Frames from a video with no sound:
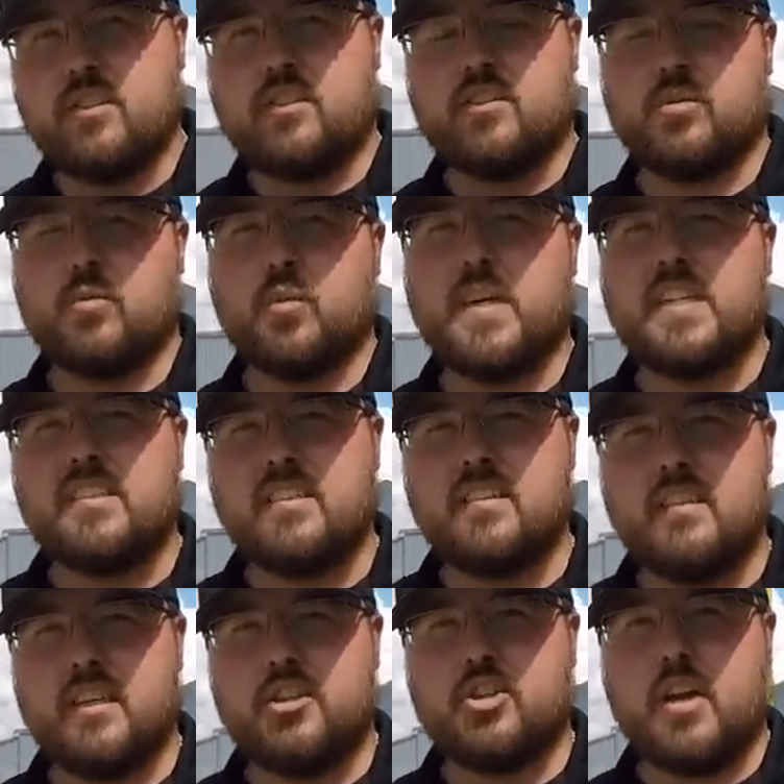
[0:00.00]
This is a
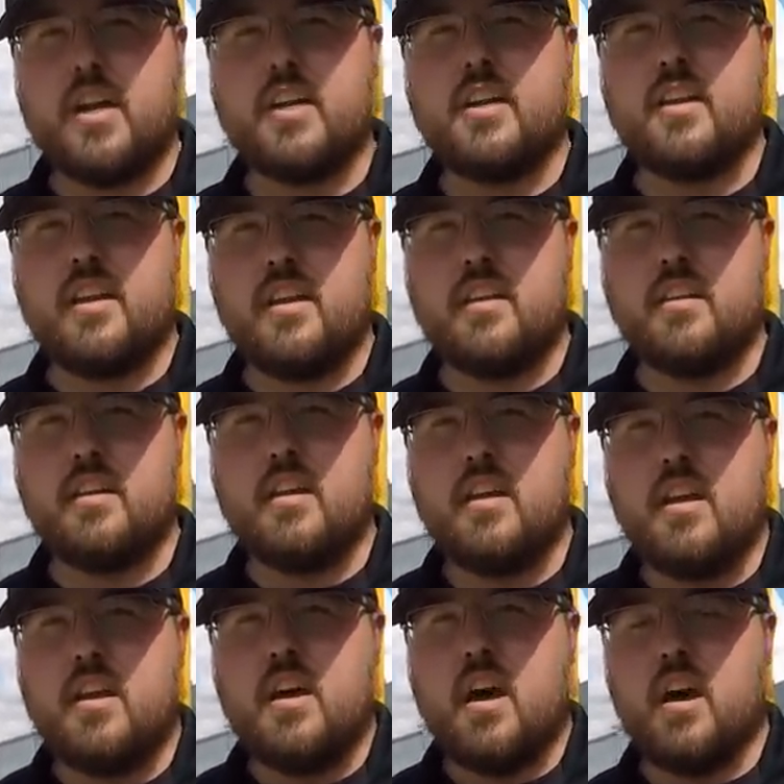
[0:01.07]
recently traded in
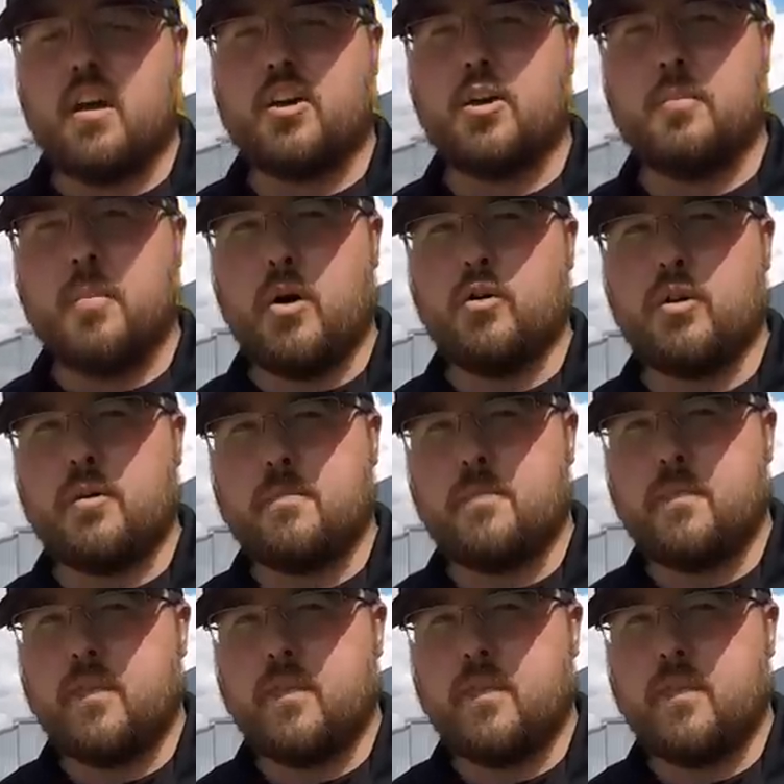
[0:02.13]
Kubota,